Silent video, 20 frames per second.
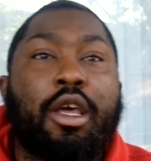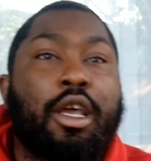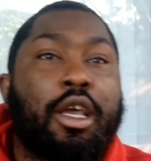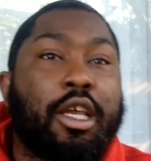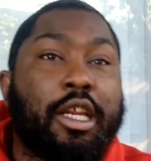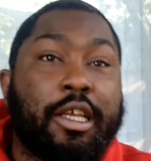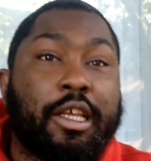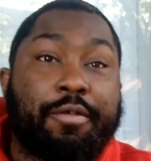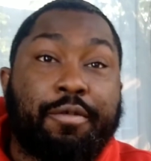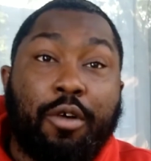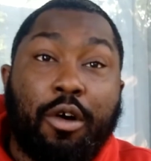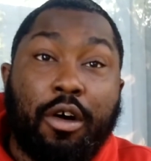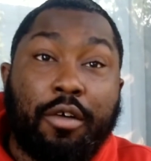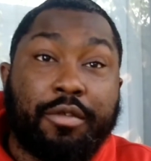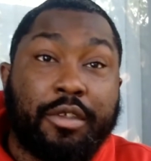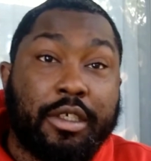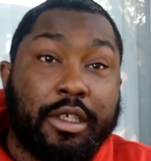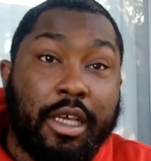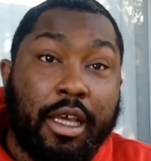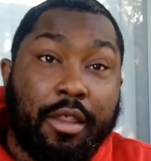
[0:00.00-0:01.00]
and evolve
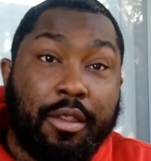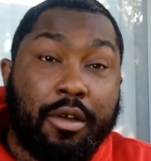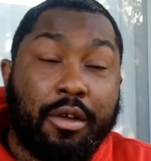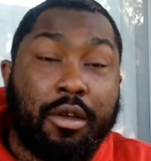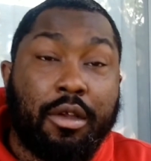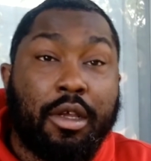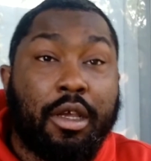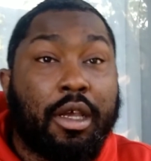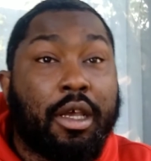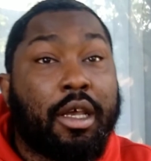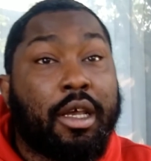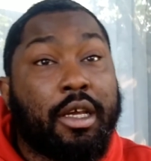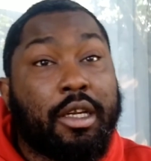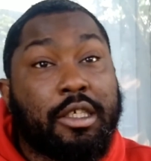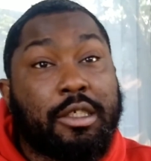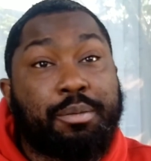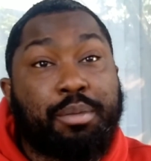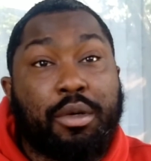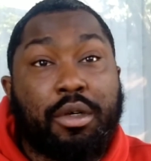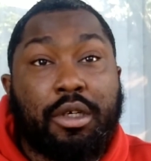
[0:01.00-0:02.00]
together in this
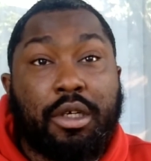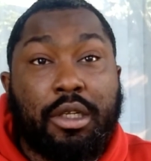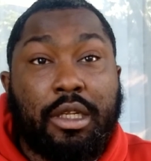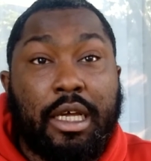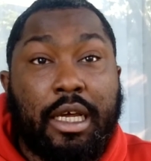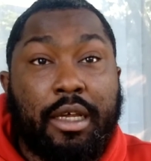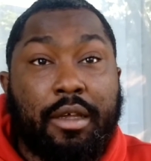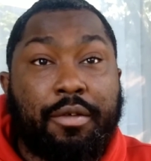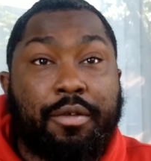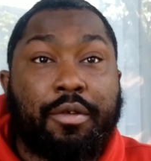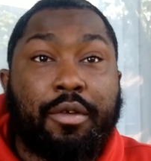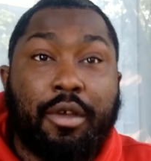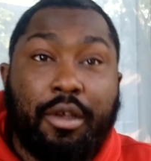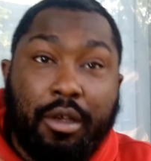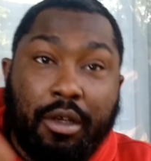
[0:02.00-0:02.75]
book of life.